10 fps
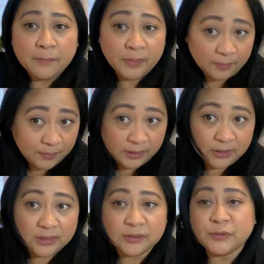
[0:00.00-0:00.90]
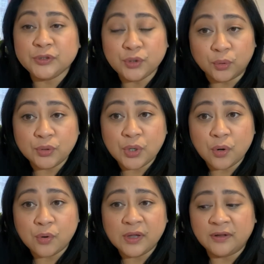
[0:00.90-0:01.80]
maybe you don't
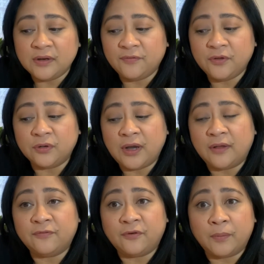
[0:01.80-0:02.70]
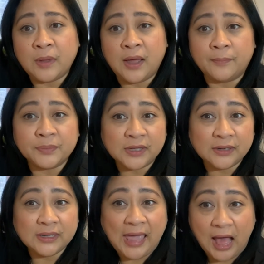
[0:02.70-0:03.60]
know, and if you're not from
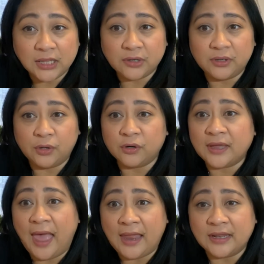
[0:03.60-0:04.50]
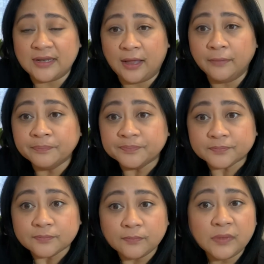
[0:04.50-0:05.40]
Calgary or Canada,
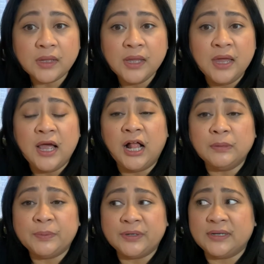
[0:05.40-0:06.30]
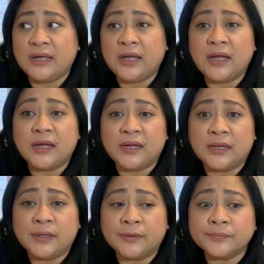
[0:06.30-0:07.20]

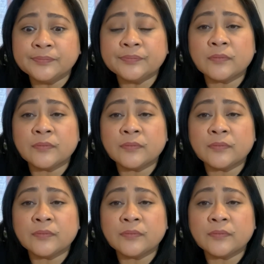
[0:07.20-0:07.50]
Alberta,